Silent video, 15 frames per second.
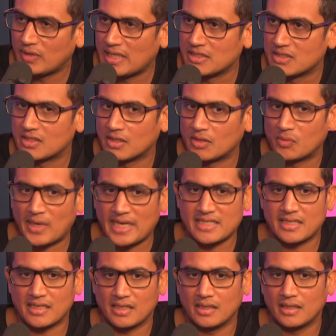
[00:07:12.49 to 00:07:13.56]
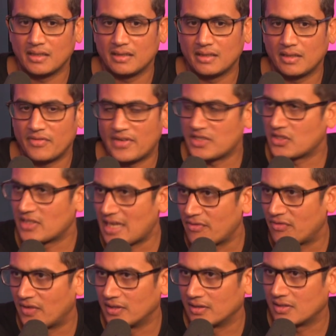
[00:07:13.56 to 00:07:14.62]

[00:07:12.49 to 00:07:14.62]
into raising a venture debt fund?